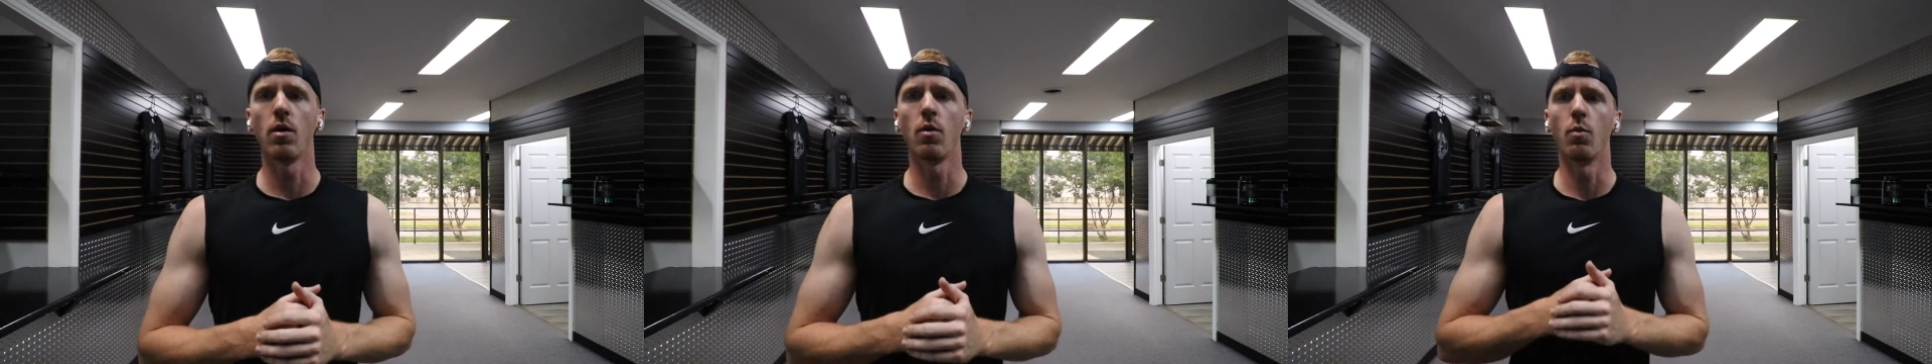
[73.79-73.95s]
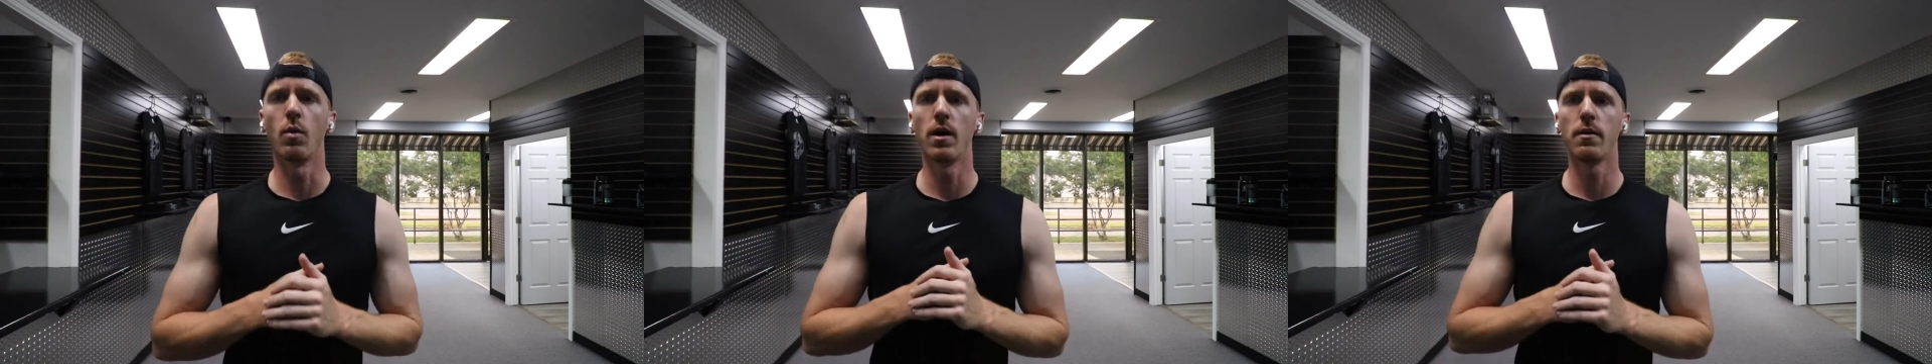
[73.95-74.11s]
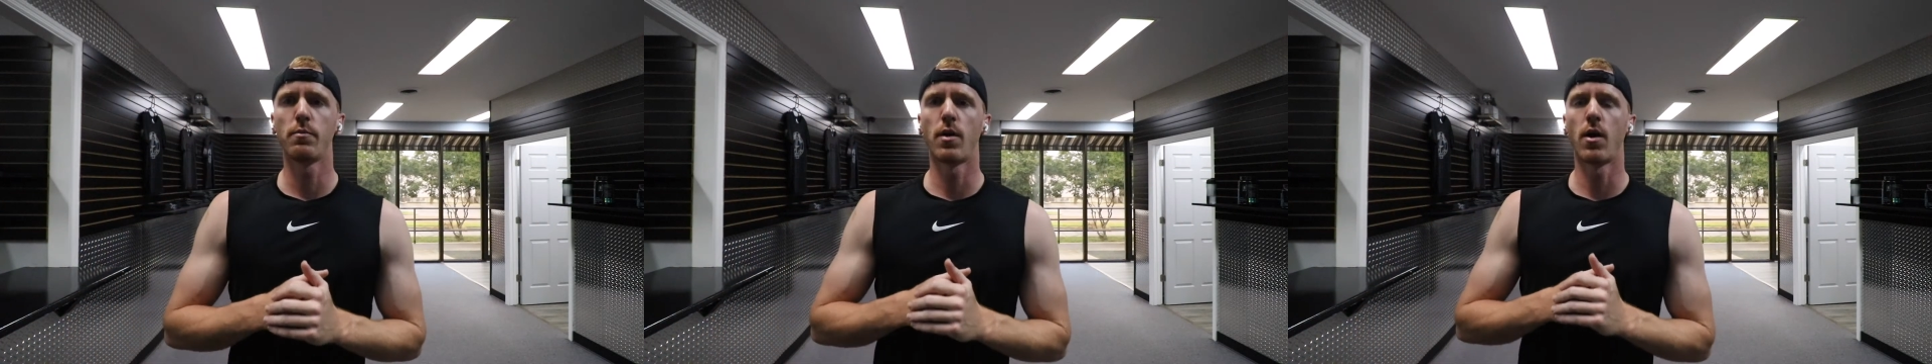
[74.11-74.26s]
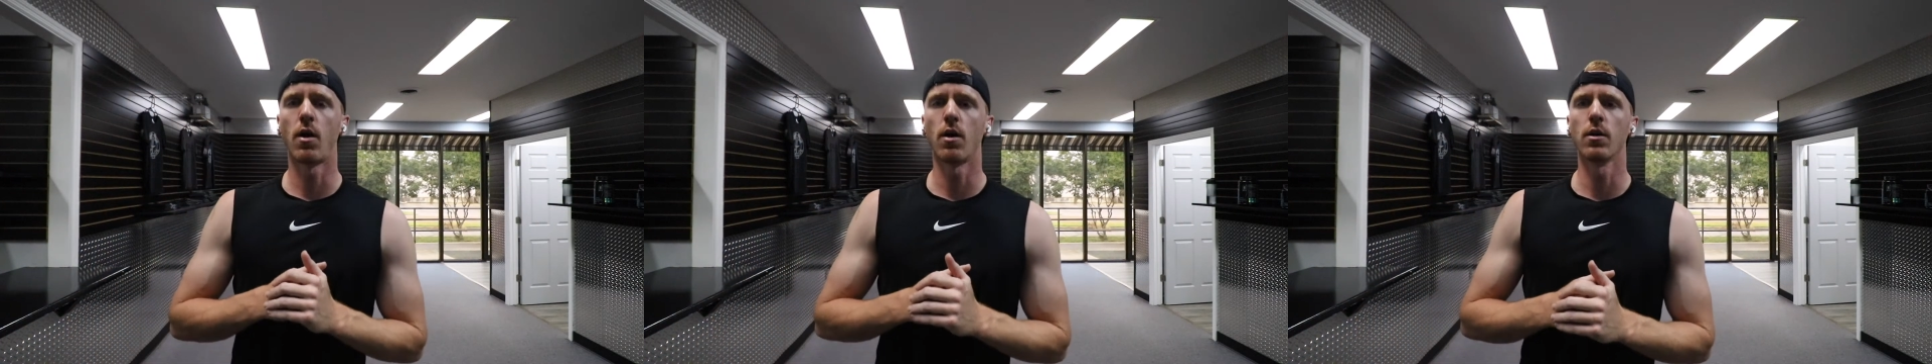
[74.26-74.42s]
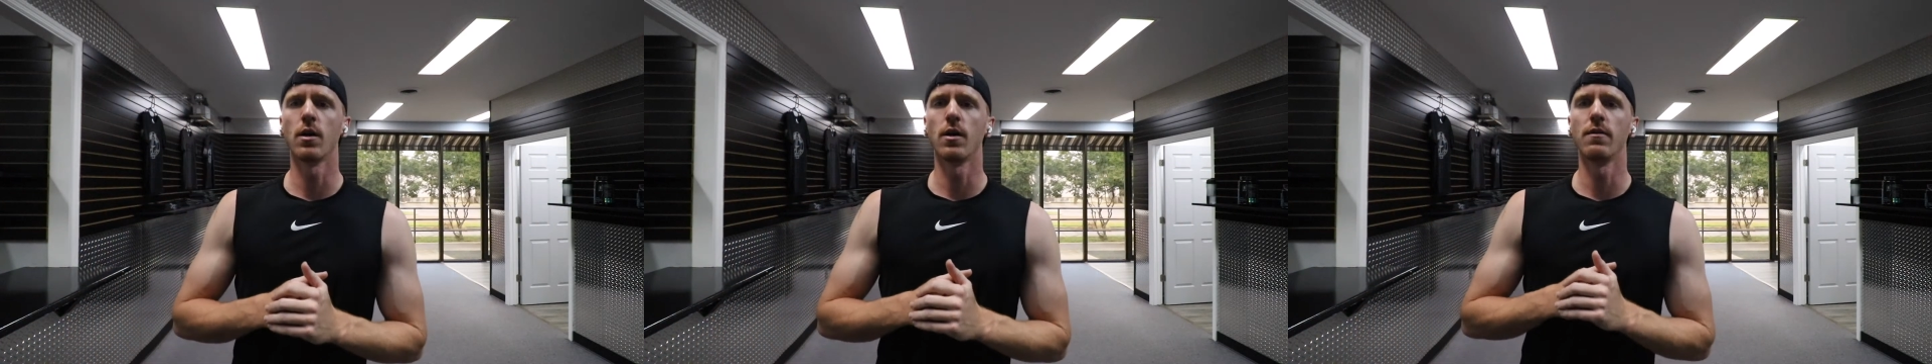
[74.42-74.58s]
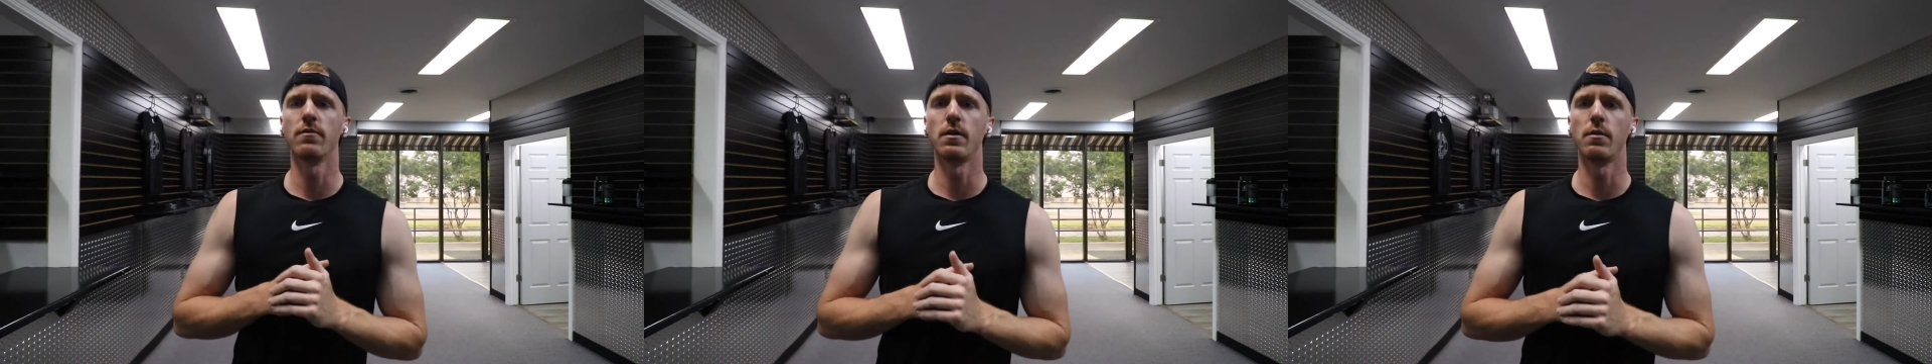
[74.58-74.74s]
what
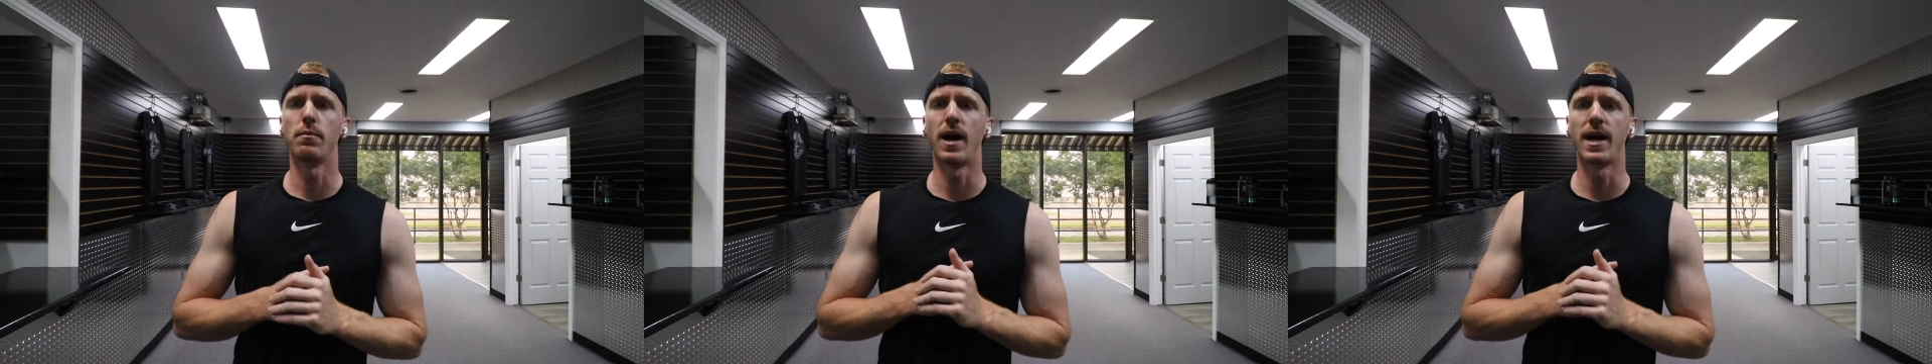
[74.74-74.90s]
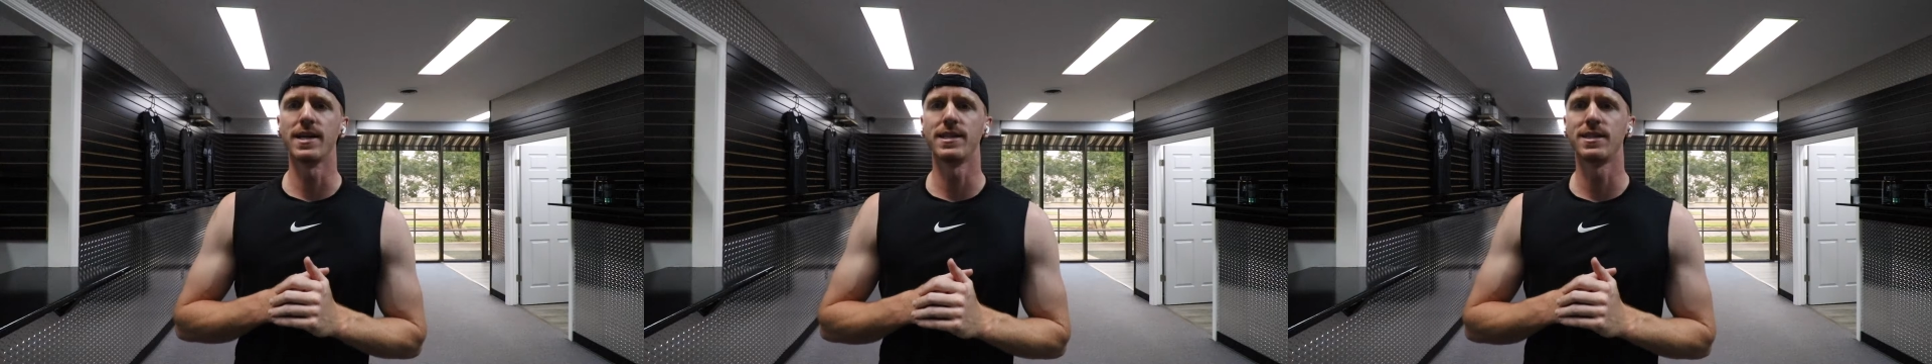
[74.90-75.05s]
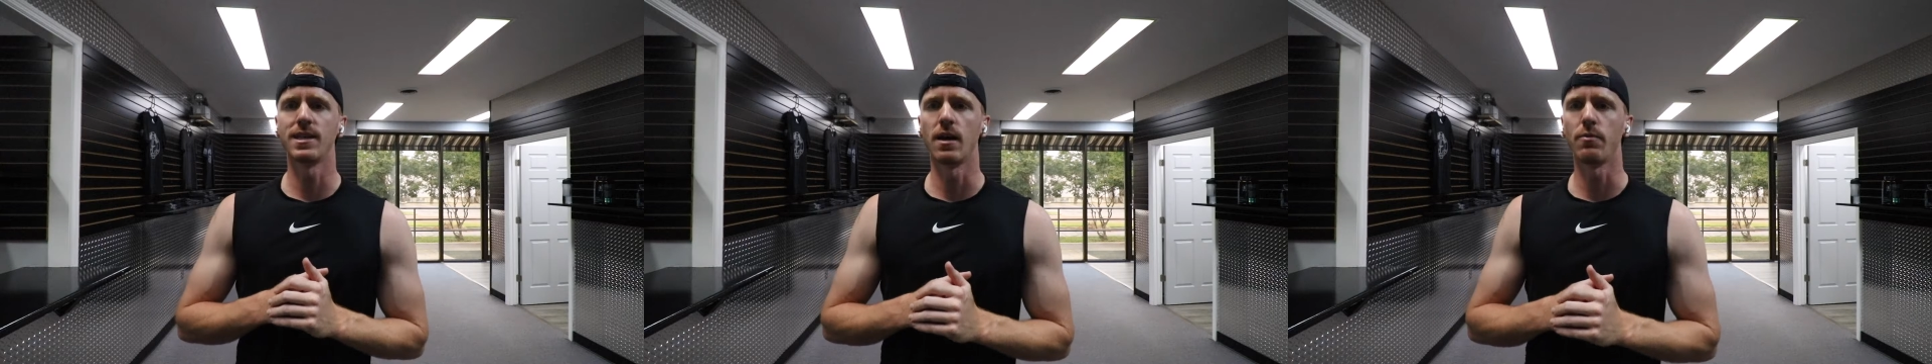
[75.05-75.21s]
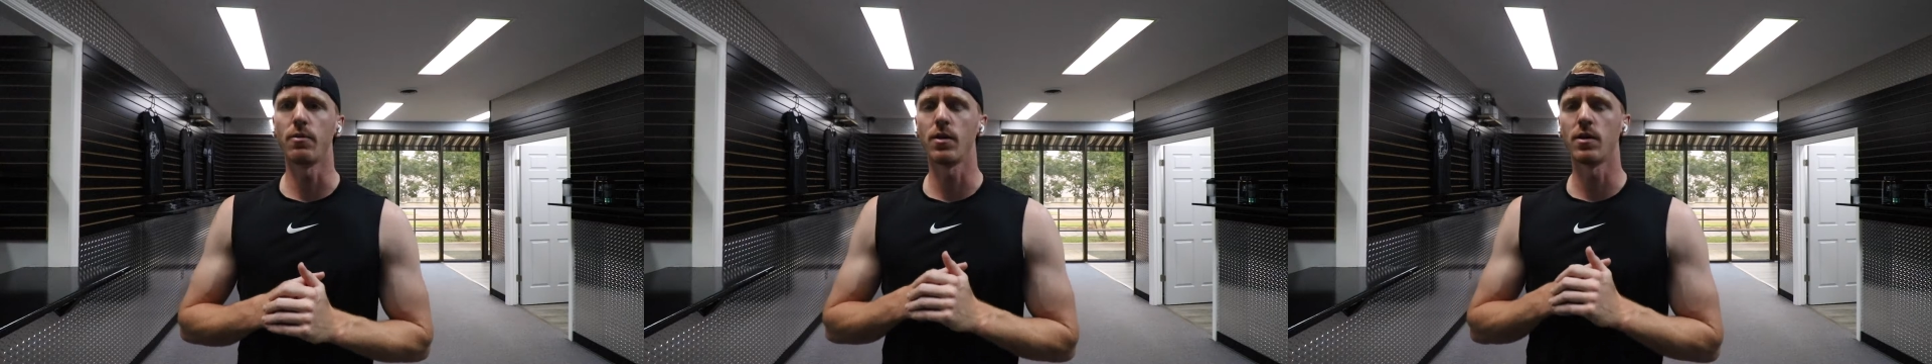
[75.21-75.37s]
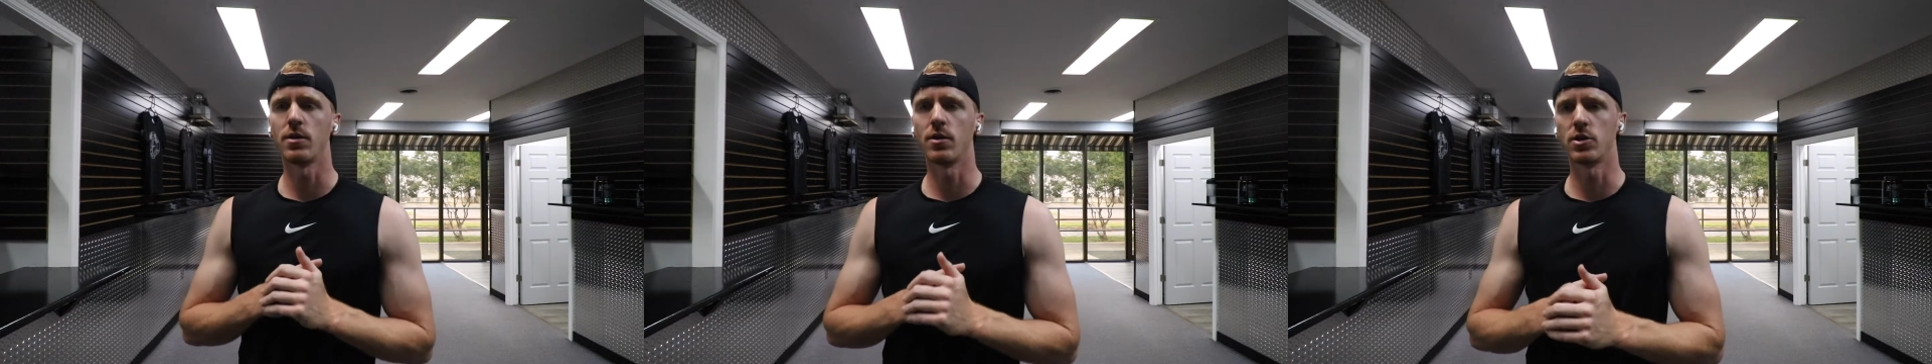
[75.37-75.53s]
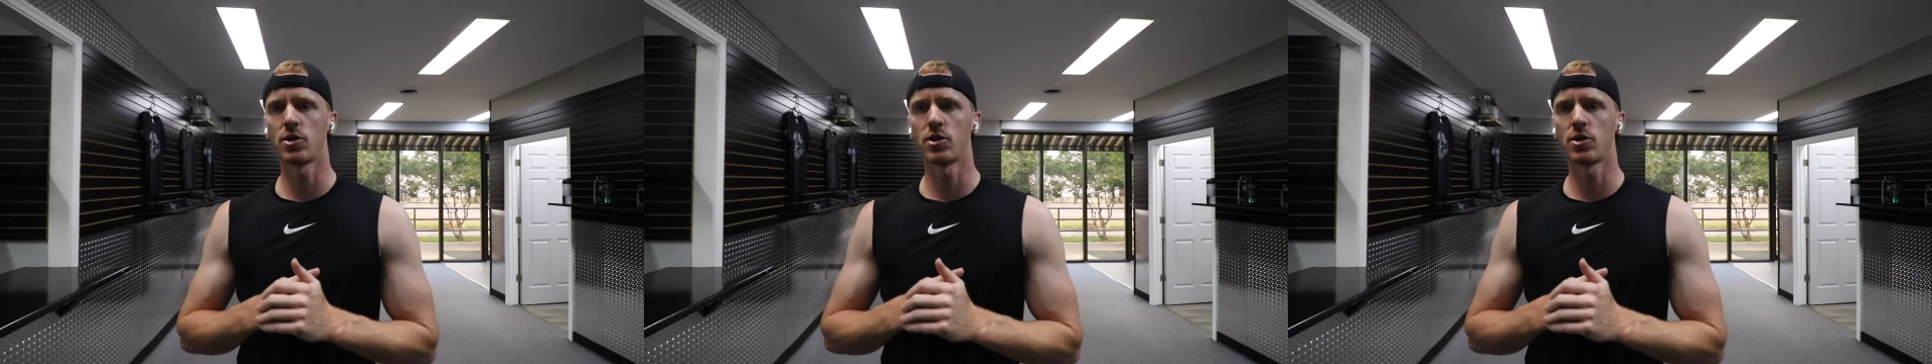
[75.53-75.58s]
part of the bicep